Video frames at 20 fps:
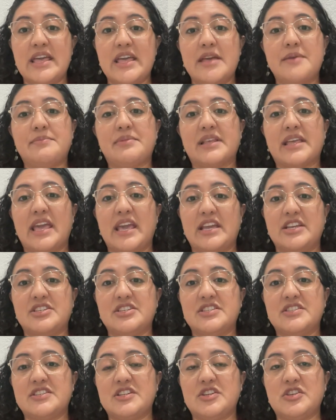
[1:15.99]

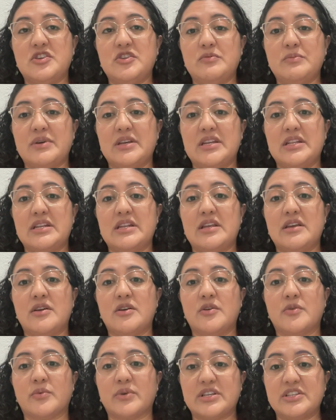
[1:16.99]
implications in human
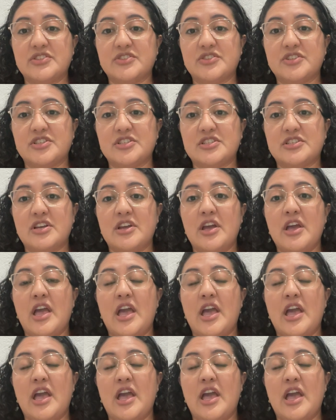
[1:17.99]
research